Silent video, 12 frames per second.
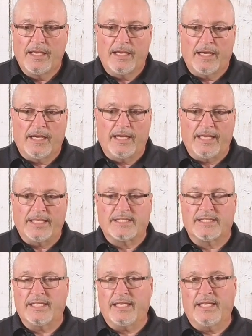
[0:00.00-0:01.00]

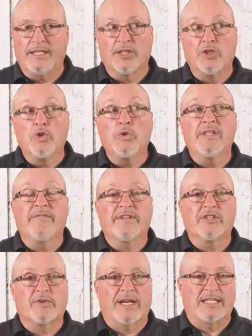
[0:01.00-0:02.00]
It's in the New Living
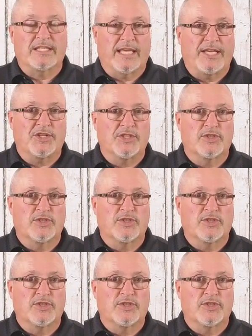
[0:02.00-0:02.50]
Translation,